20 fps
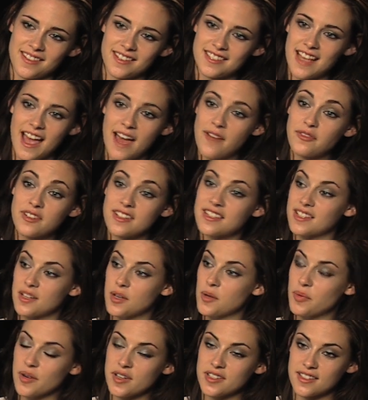it's every
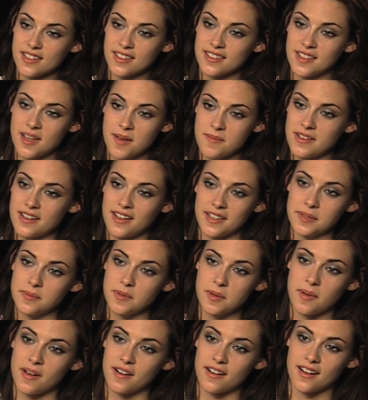single person that's come in asked me
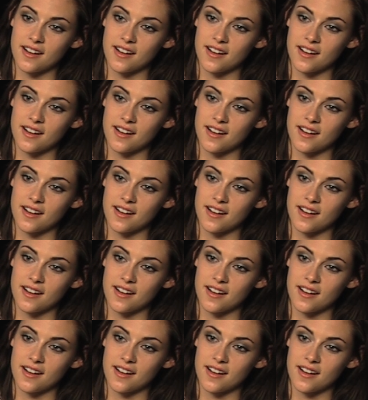about it.